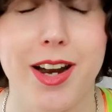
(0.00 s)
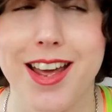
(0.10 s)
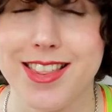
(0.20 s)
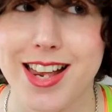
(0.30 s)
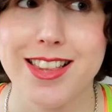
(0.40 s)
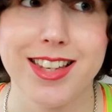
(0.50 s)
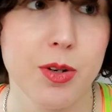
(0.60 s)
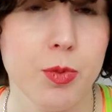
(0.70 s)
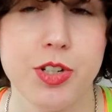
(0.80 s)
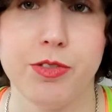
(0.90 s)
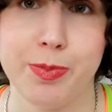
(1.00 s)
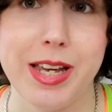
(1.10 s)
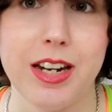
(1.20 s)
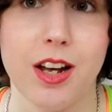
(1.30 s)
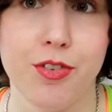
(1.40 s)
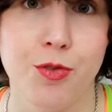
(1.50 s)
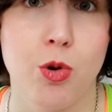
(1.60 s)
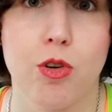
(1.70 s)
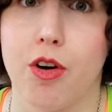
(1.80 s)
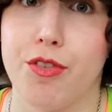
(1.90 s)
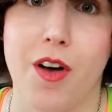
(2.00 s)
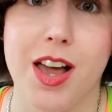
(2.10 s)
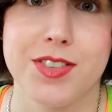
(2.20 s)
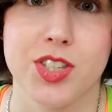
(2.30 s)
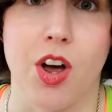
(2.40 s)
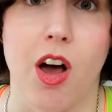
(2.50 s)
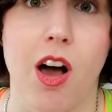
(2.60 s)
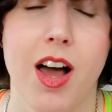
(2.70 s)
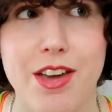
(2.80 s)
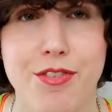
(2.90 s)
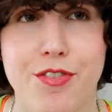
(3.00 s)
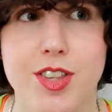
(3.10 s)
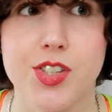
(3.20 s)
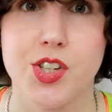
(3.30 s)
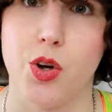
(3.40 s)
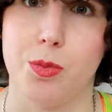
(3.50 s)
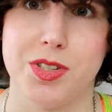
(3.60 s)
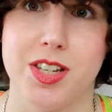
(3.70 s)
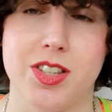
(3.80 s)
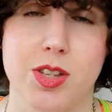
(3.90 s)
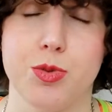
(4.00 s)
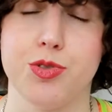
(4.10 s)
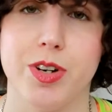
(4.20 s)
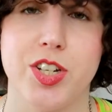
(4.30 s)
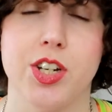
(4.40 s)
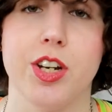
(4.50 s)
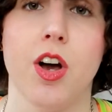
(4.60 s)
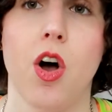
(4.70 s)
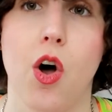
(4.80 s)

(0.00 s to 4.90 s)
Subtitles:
but I think that it would have been a 4 or a 5 star if the synopsis that was written